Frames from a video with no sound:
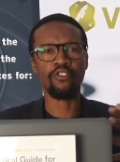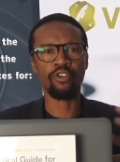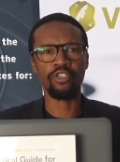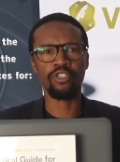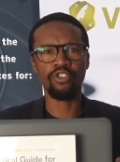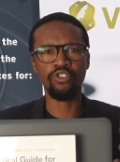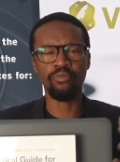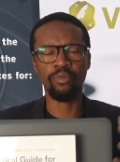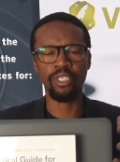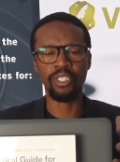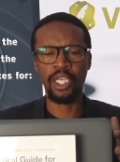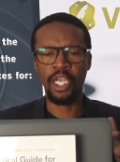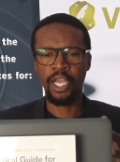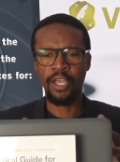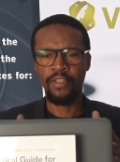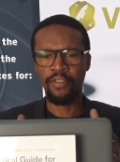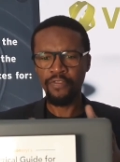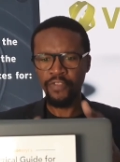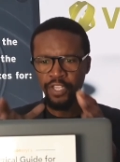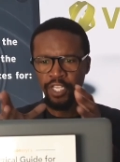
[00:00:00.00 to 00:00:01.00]
consumers,
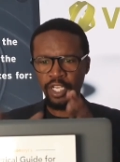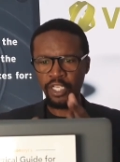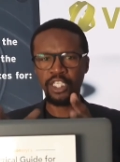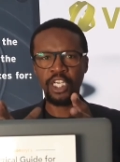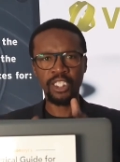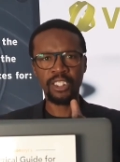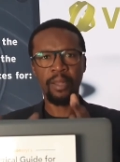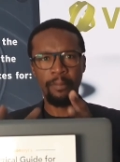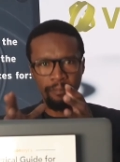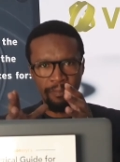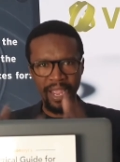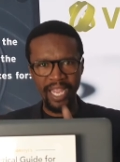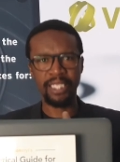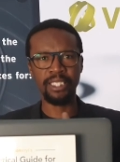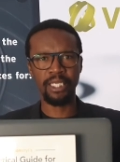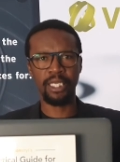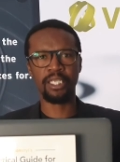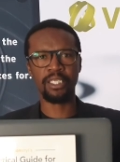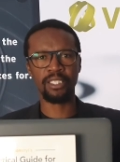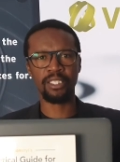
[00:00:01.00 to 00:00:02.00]
these are just the
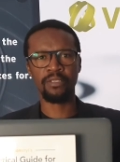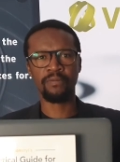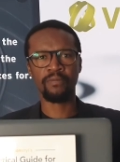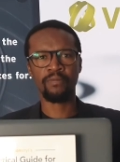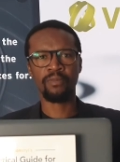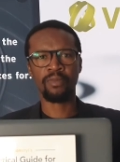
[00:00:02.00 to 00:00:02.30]
basics